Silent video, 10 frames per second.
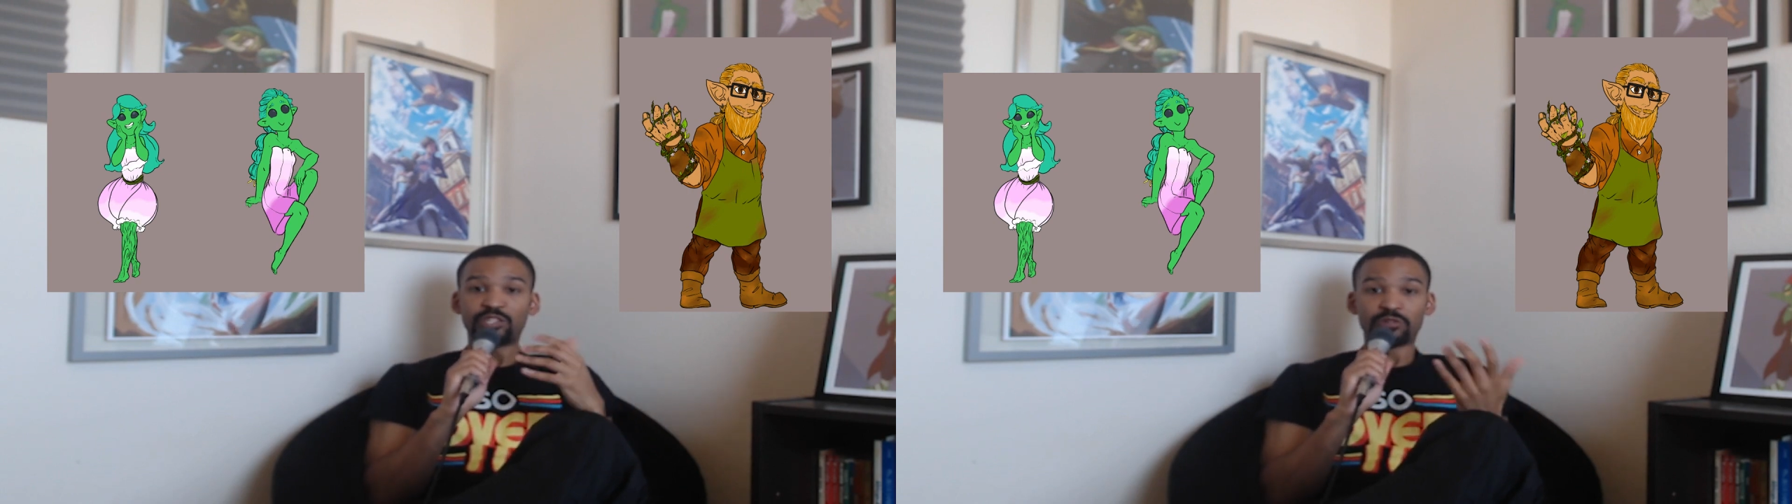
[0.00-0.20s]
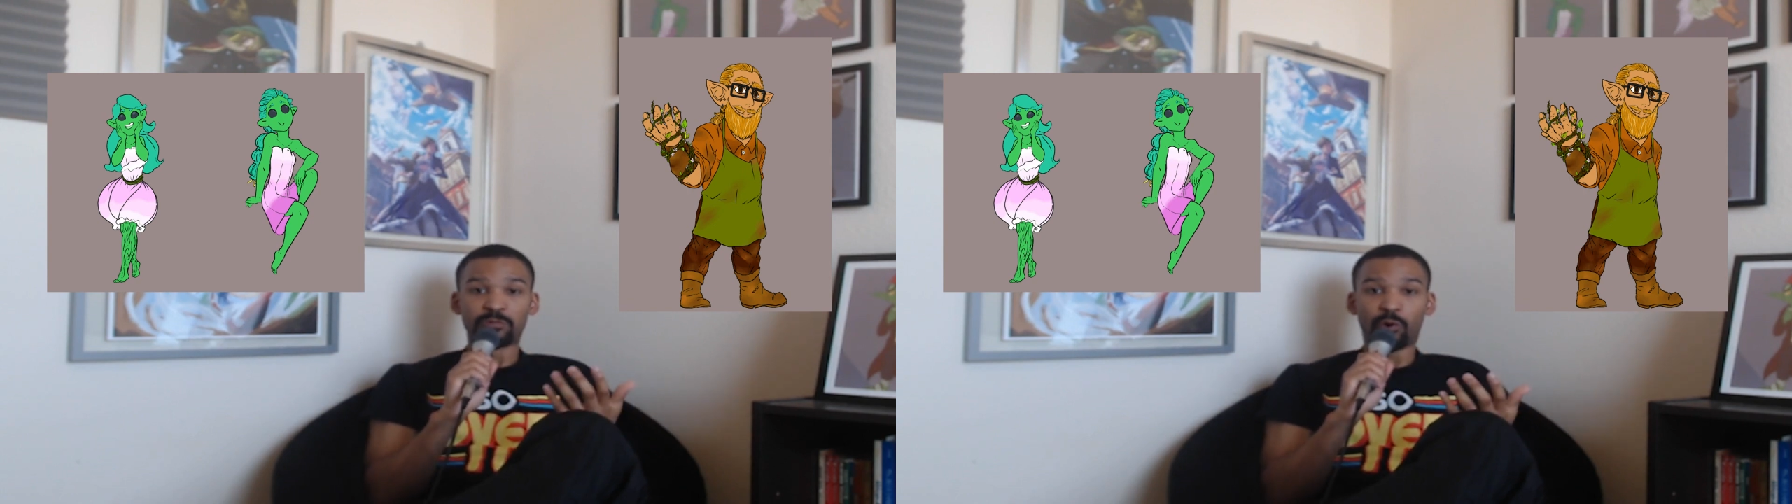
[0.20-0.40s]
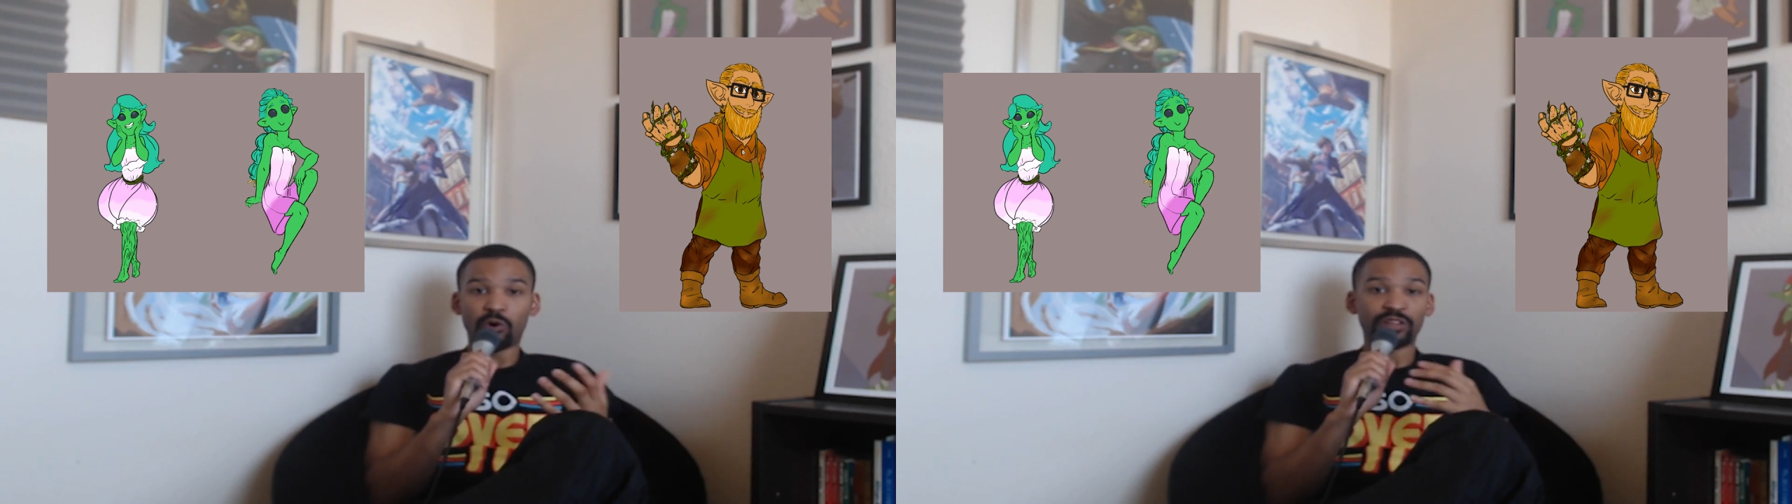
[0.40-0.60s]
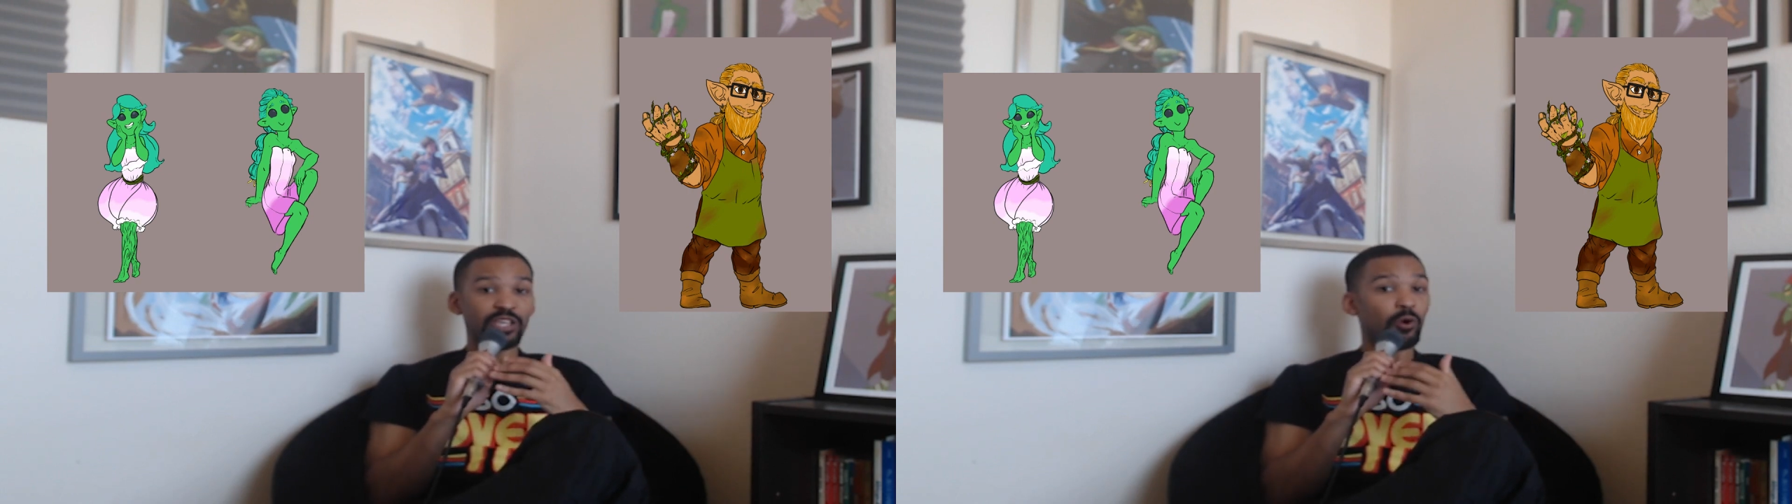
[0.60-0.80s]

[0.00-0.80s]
she was born,